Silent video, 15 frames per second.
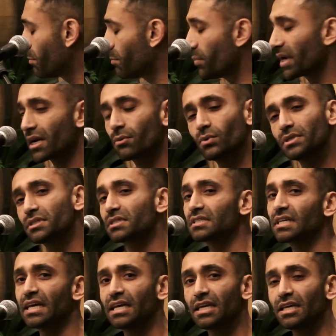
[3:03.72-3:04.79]
But I will
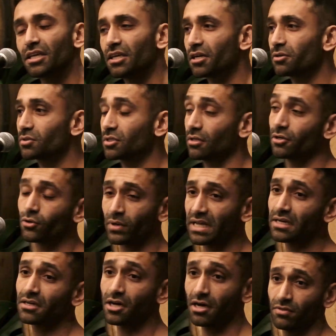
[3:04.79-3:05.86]
say, to the
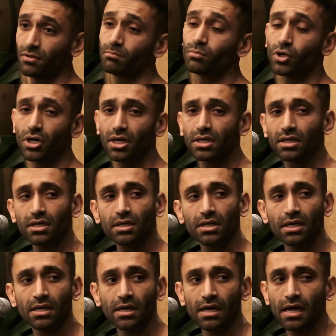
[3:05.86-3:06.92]
credit the book,
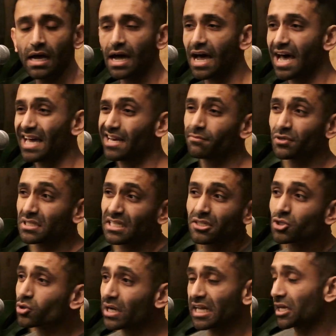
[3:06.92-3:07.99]
I never
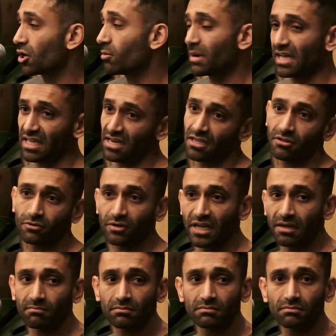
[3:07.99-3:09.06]
did try to go by any other
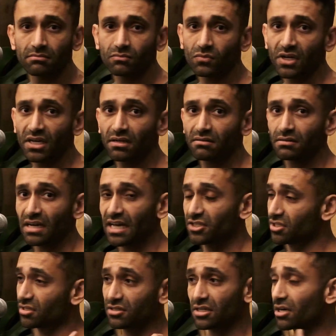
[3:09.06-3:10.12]
name. Right? I
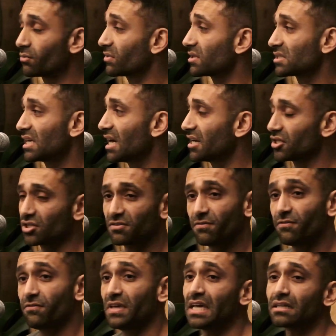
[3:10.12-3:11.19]
just stuck with Asad. It just
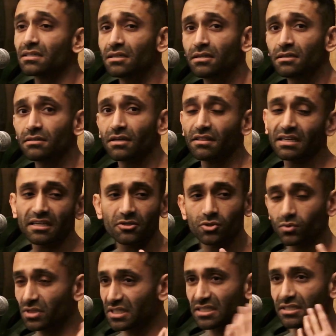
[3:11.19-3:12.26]
fit. Nothing
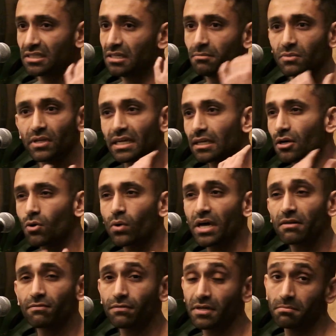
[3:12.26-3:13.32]
else really seemed like it
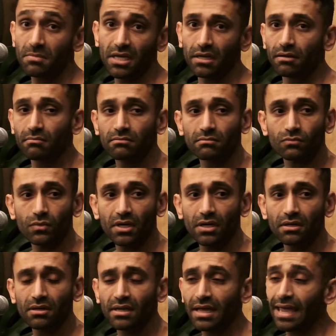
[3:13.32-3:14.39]
quite fit me.
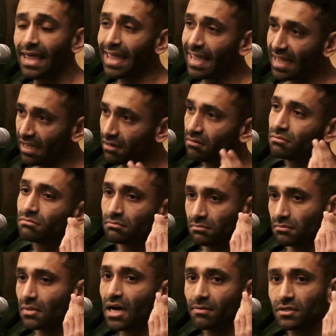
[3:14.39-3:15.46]
Right? And
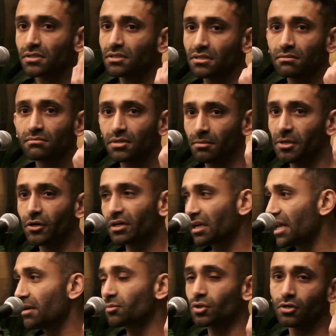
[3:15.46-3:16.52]
obviously,
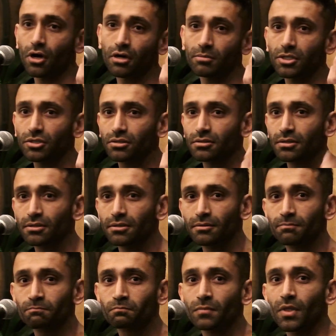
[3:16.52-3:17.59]
American names are garbage.
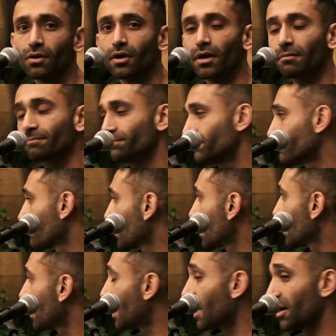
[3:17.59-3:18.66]

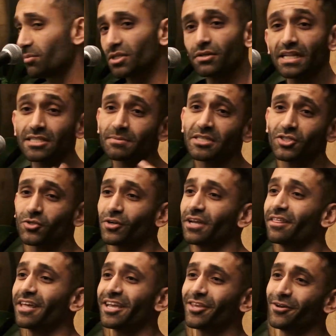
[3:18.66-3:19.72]
And so that's my story.
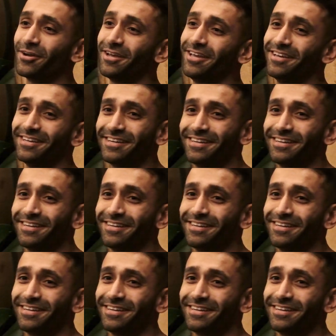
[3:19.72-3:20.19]
Thank